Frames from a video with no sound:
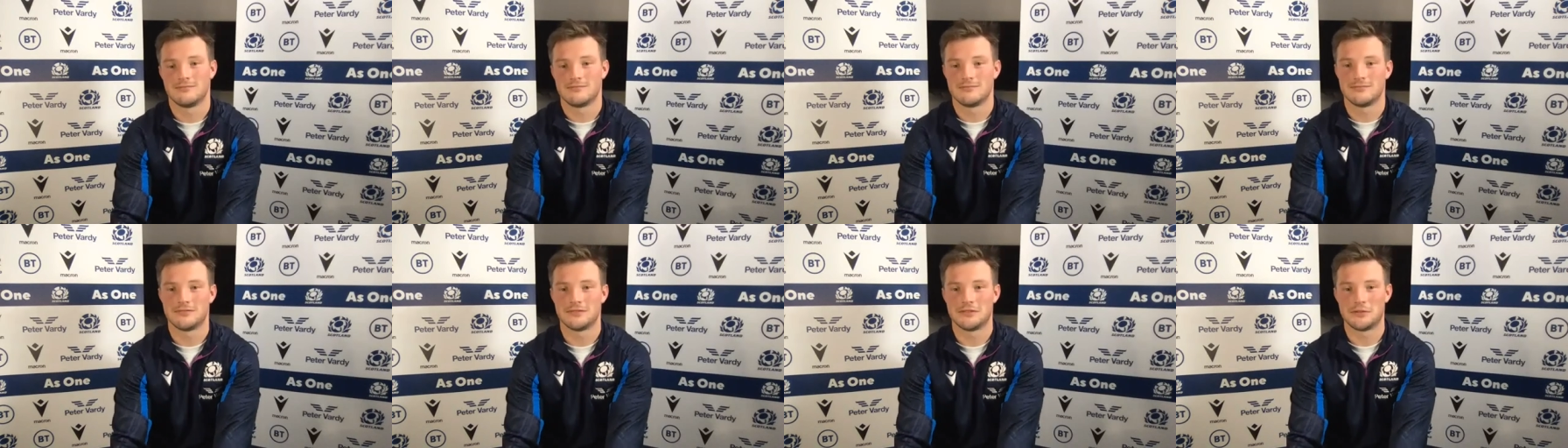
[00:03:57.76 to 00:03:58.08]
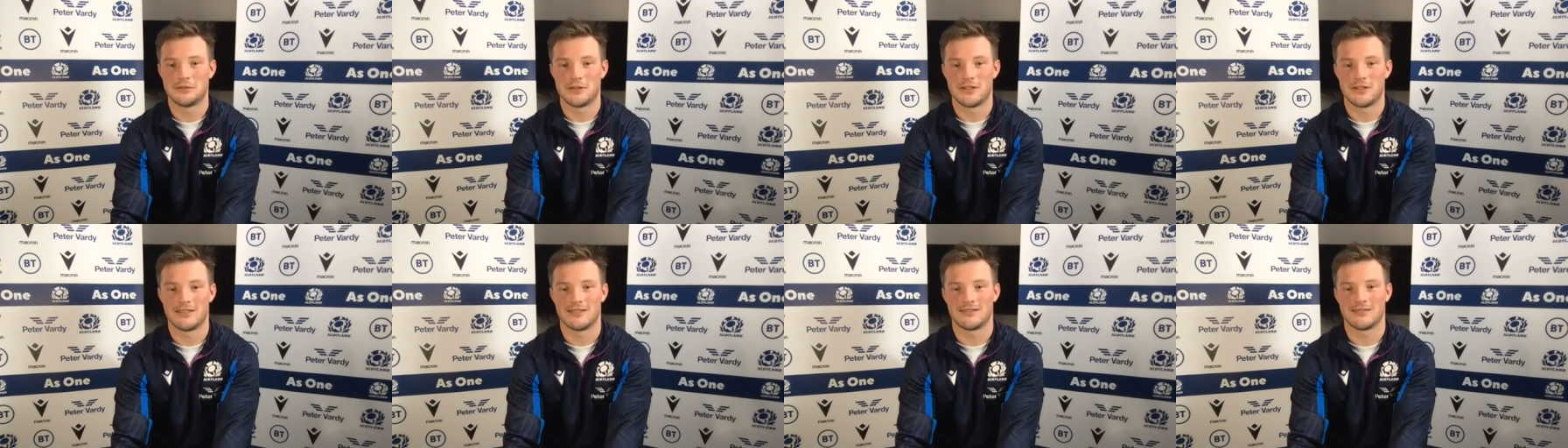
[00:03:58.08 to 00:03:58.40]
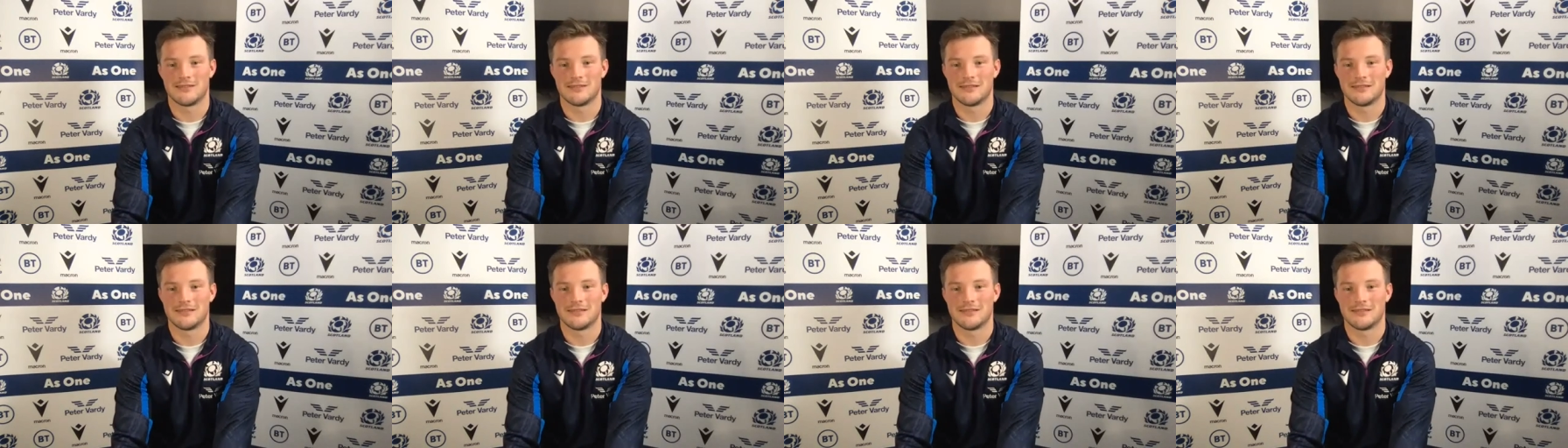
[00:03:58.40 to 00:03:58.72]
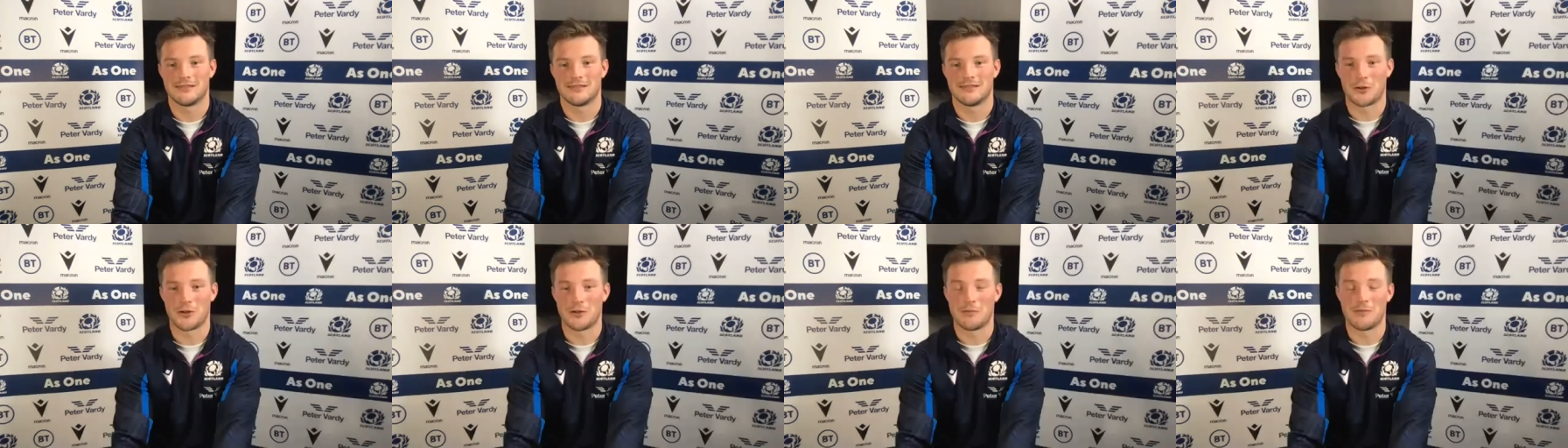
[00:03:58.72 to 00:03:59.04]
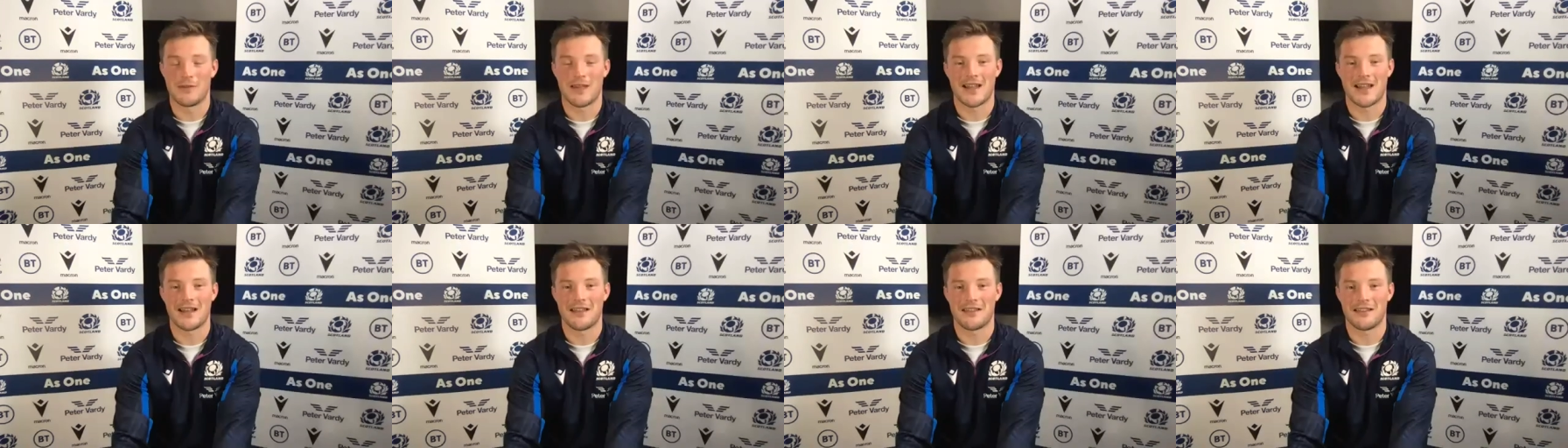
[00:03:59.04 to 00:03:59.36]
so it's it's not
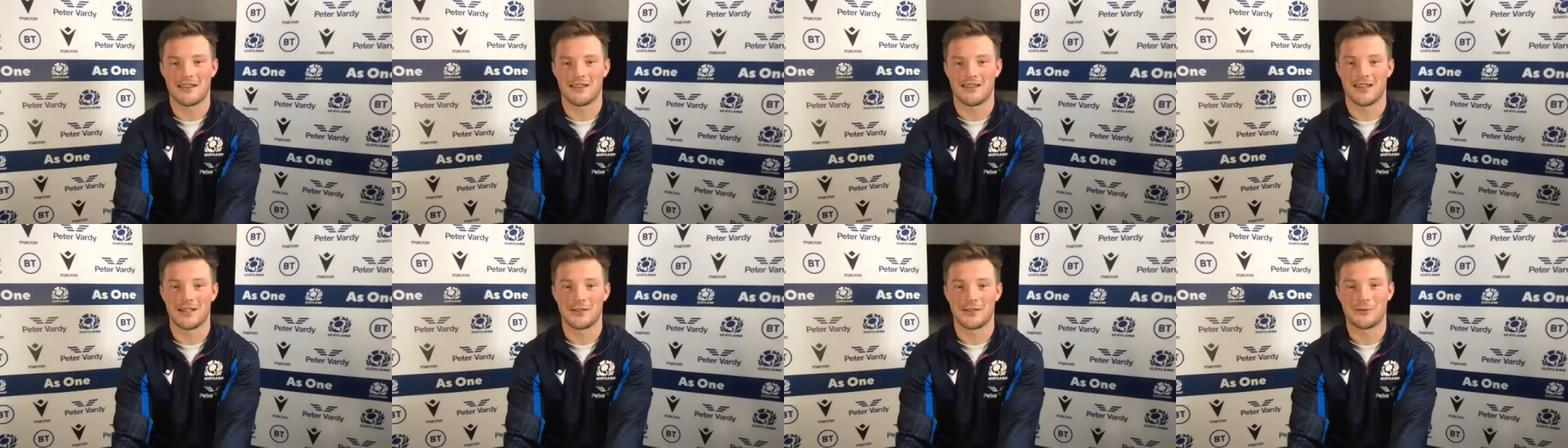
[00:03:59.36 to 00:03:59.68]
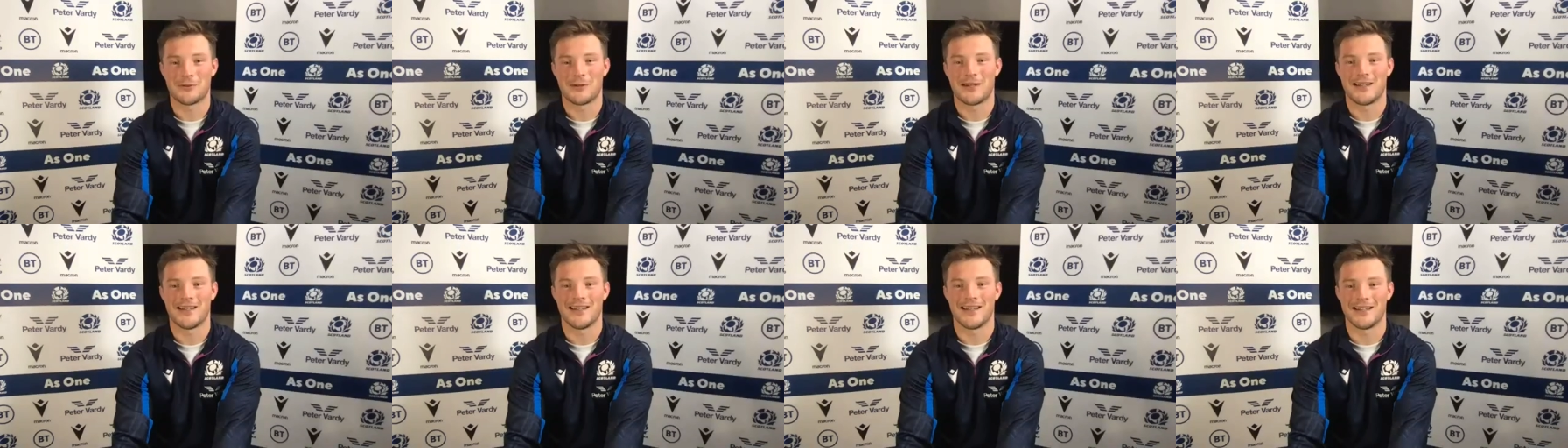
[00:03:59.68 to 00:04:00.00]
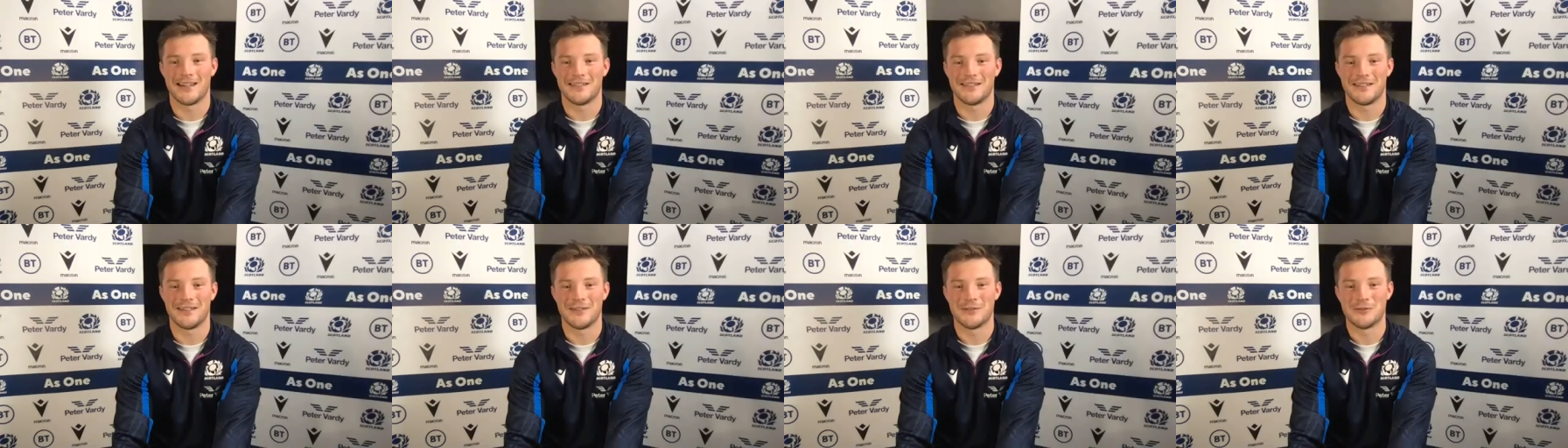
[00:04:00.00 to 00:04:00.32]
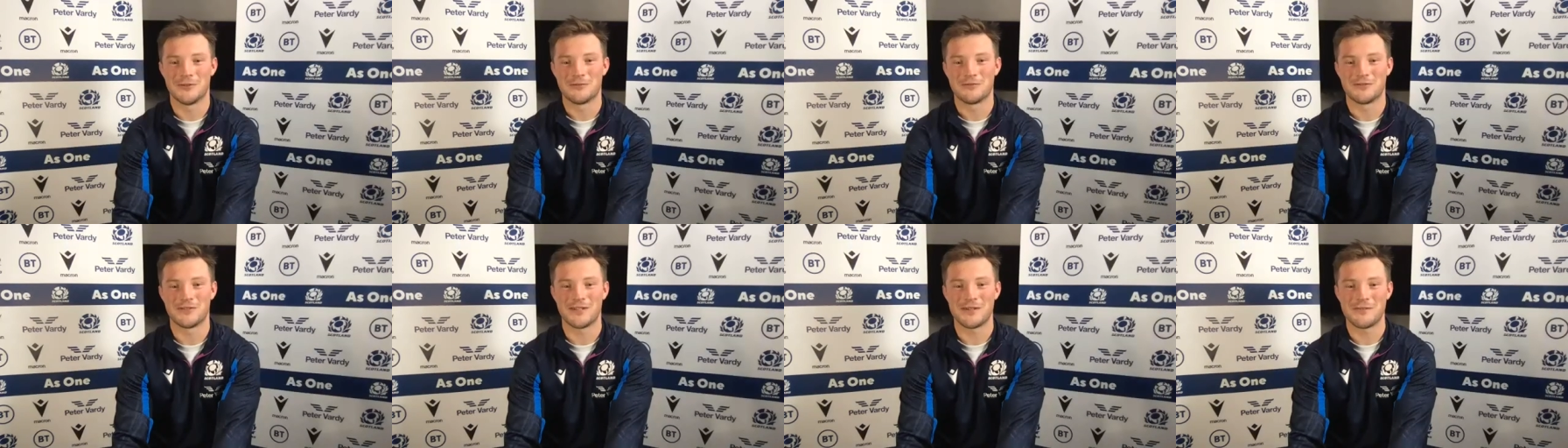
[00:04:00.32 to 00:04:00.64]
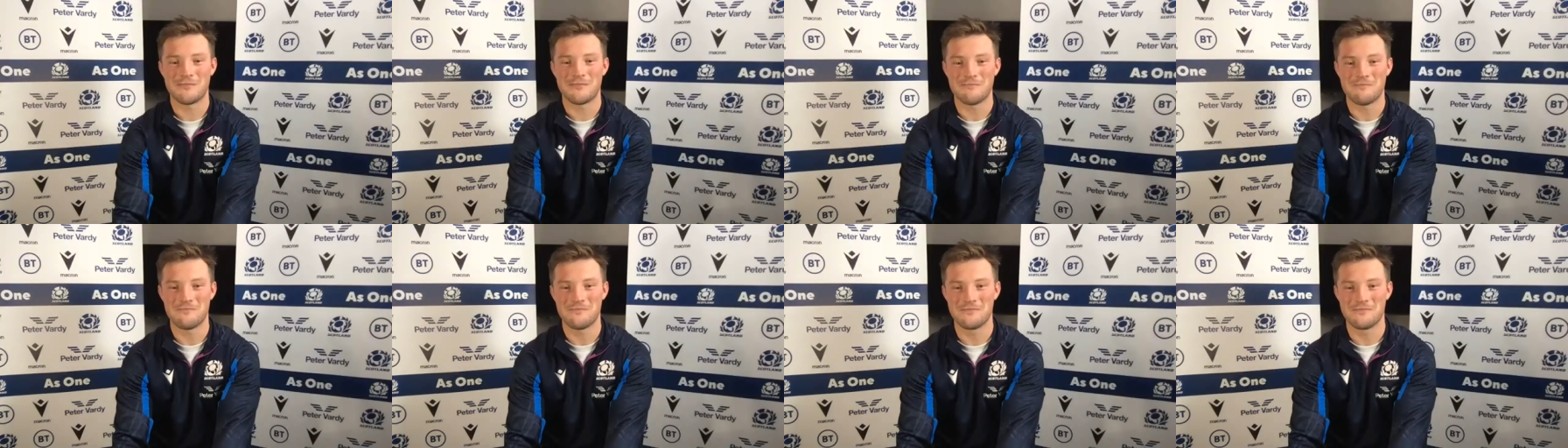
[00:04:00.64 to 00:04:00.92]
going to be anything like 2019, hopefully.